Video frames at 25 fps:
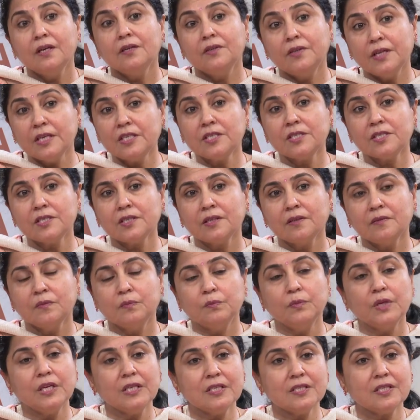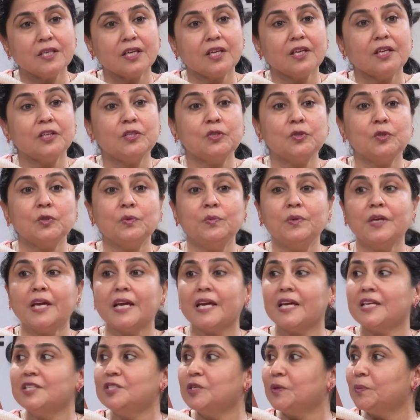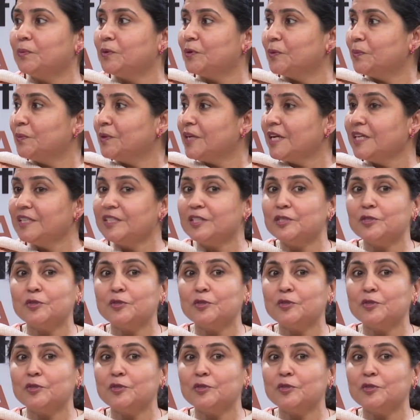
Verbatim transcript: Rich means it should be age appropriate,